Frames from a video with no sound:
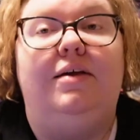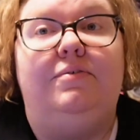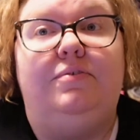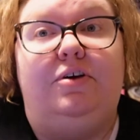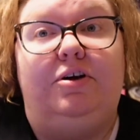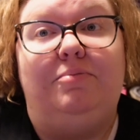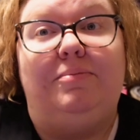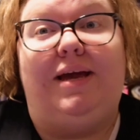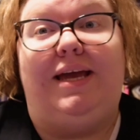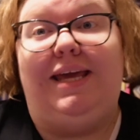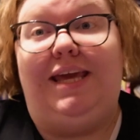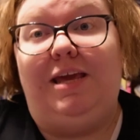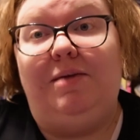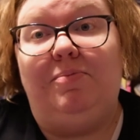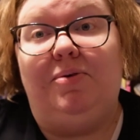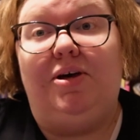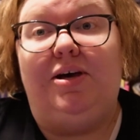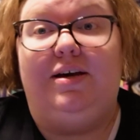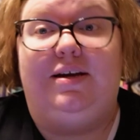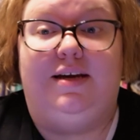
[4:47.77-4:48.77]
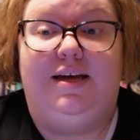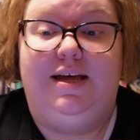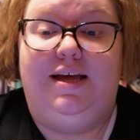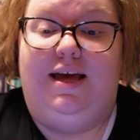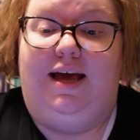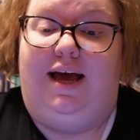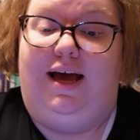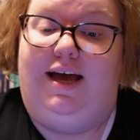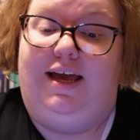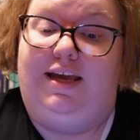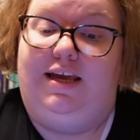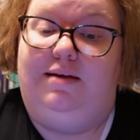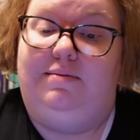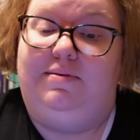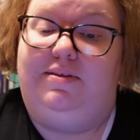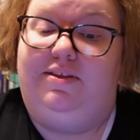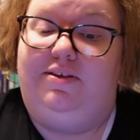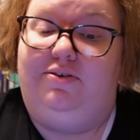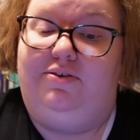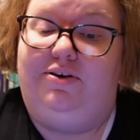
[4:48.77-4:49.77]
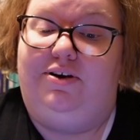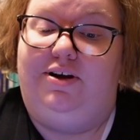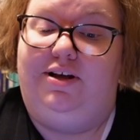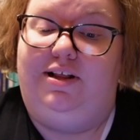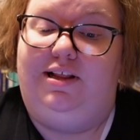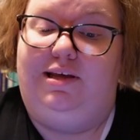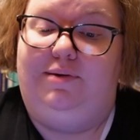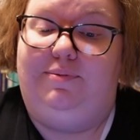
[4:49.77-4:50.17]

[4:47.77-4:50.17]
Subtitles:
For my ebook, I am still currently